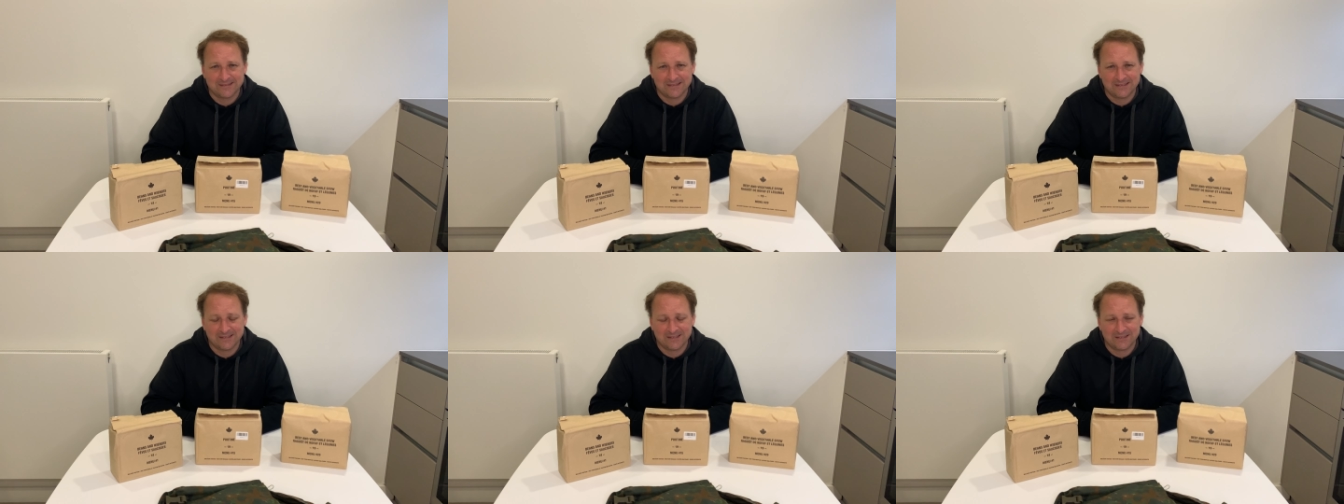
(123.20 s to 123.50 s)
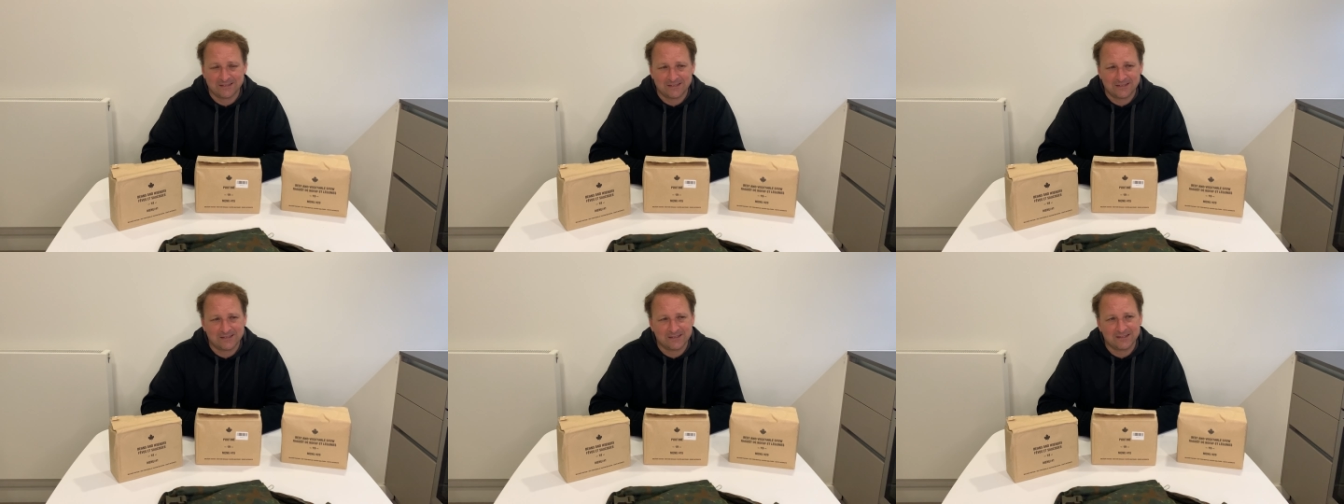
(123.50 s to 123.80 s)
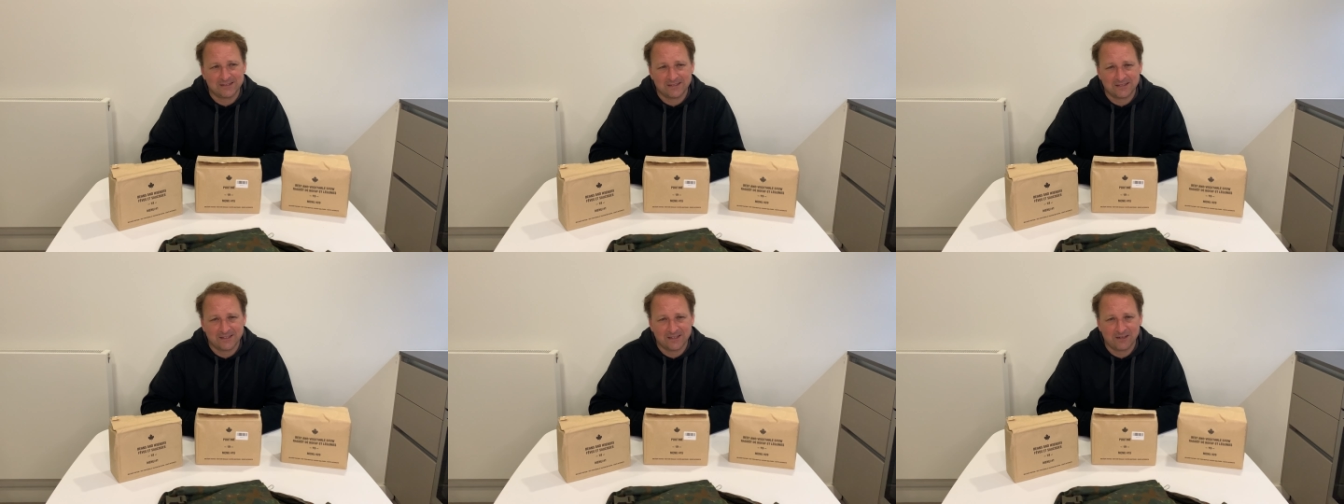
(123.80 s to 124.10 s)

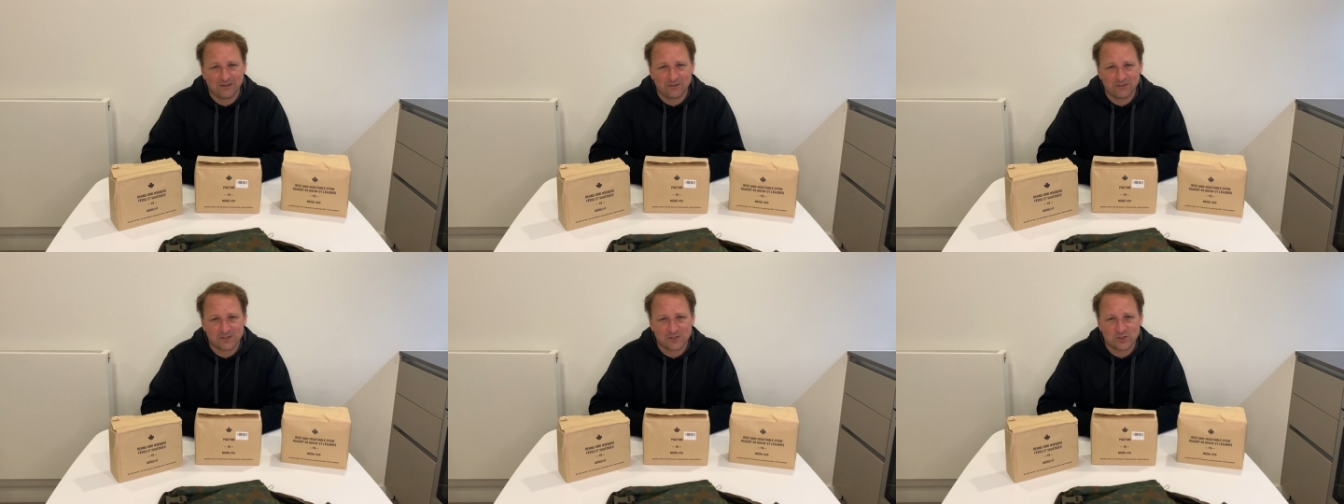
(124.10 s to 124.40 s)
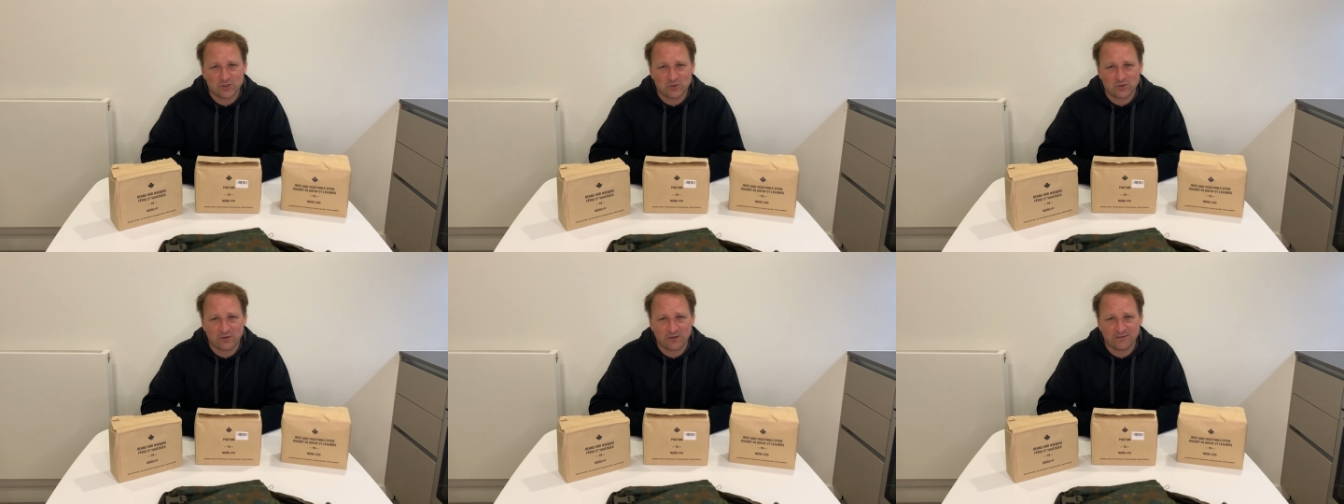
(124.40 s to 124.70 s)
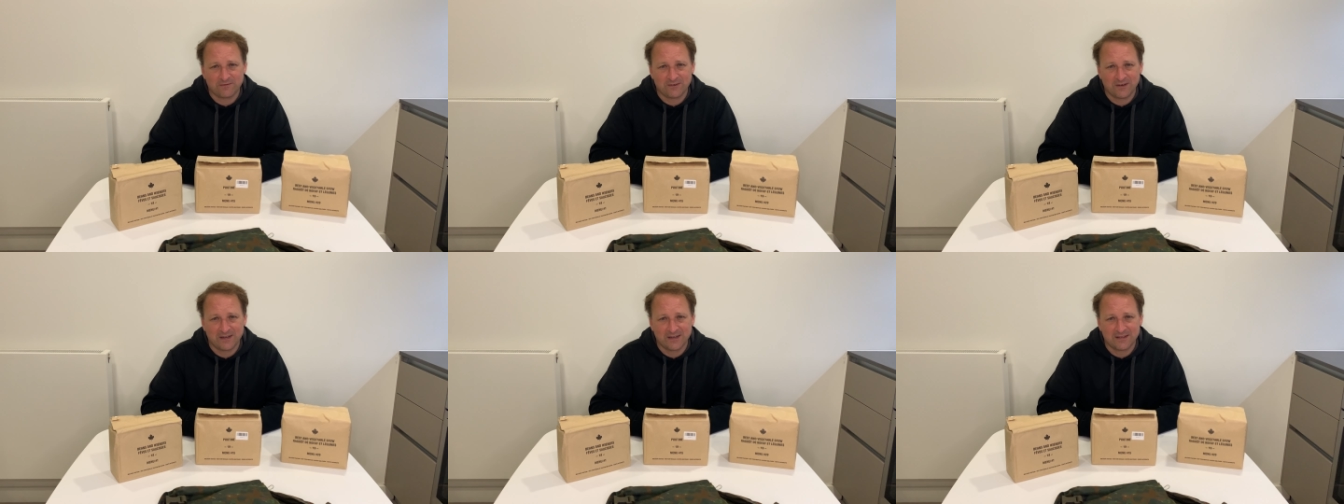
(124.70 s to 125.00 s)
it looks sort
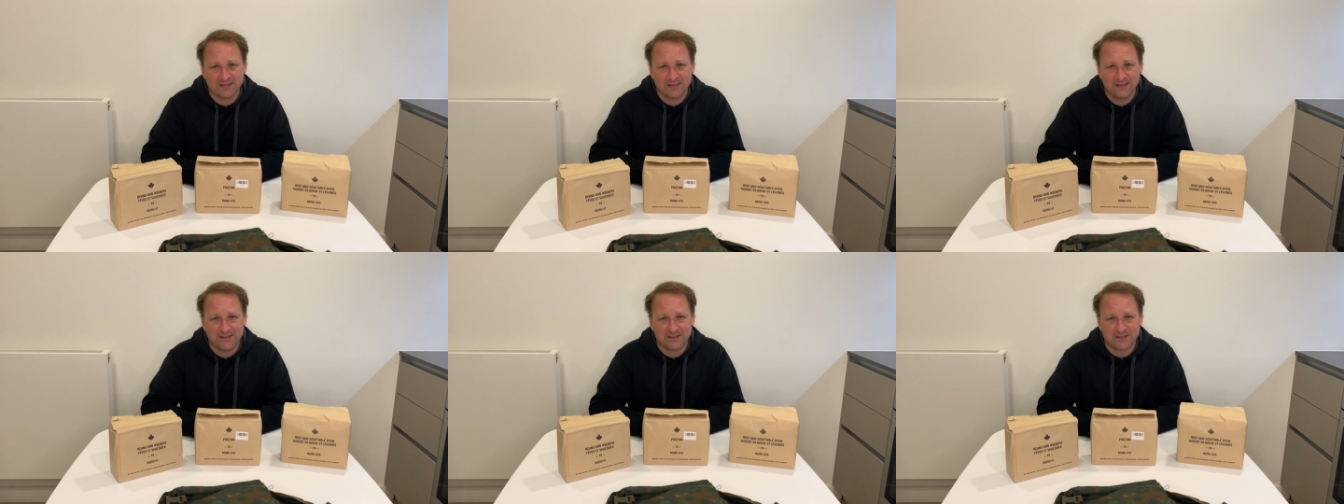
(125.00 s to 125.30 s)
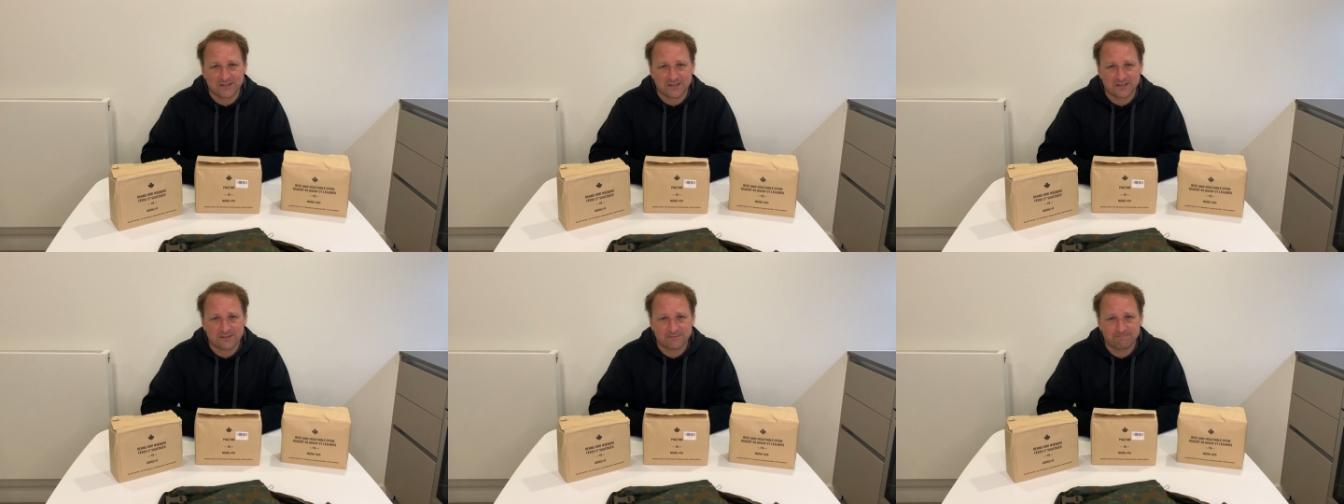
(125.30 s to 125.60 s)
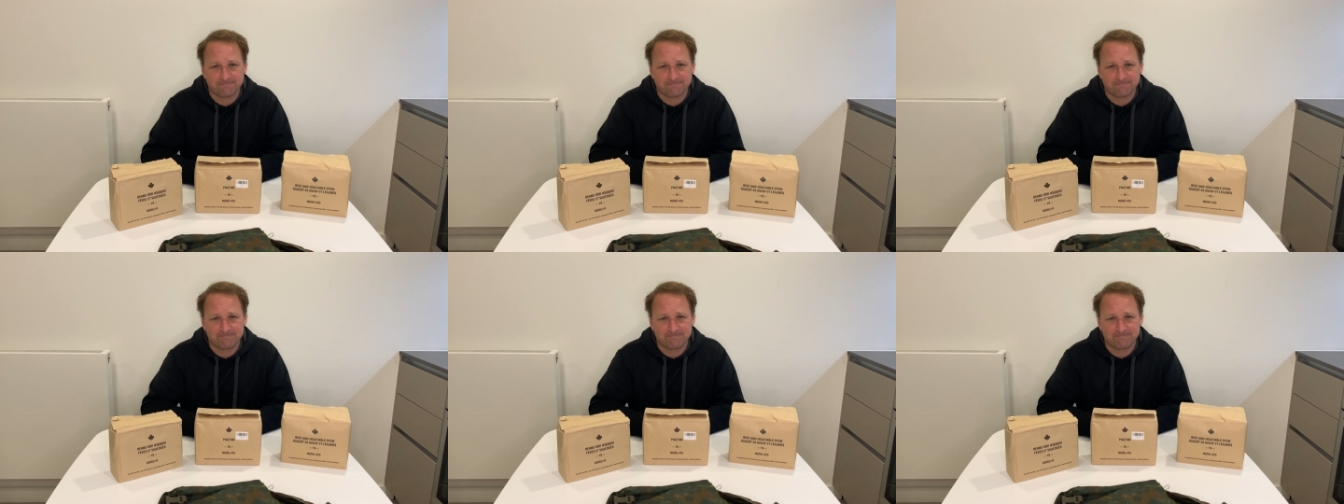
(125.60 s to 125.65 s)
of like this.